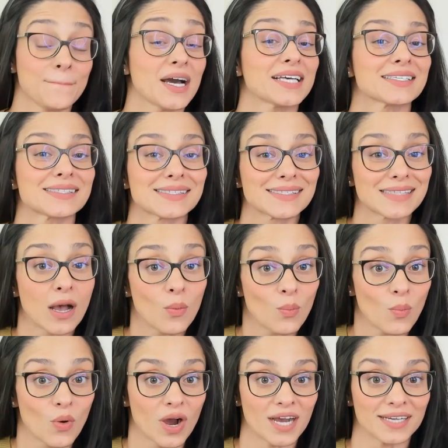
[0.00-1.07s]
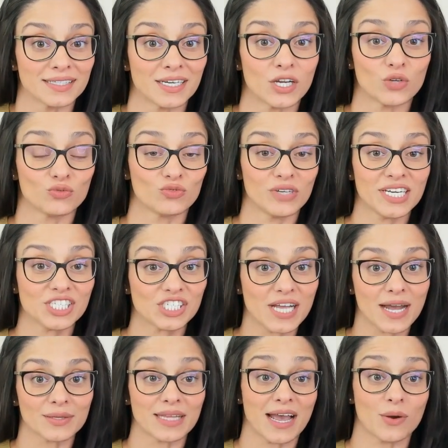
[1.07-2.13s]
But someone reached
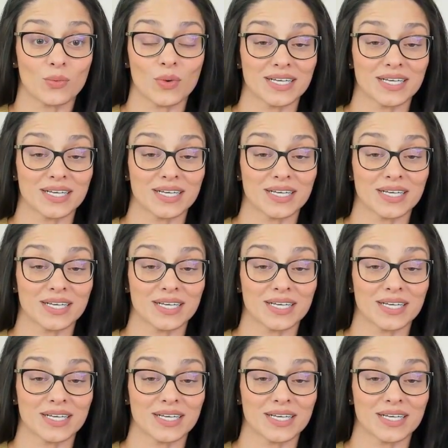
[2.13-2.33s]
out that